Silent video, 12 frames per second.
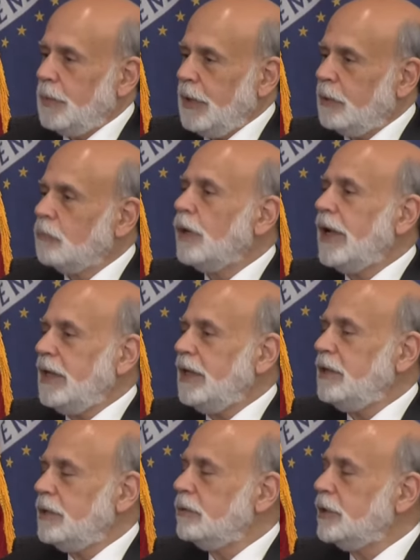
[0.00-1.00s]
being
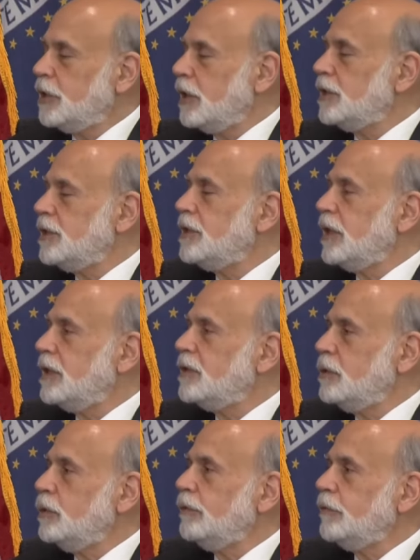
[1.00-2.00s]
ready to adjust
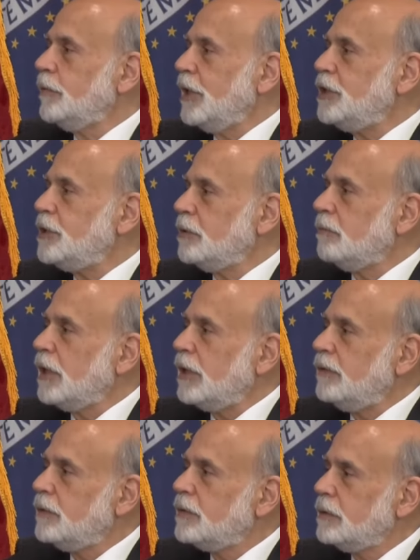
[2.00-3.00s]
as new information
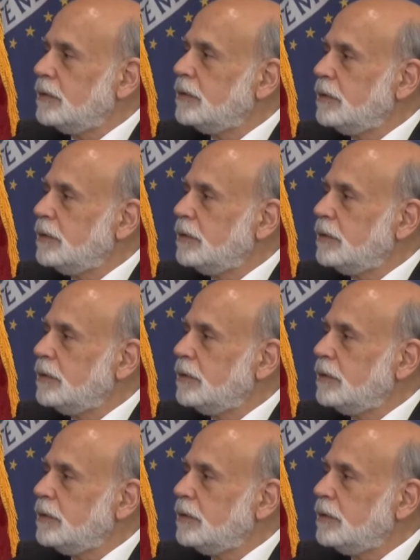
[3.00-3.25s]
arrives.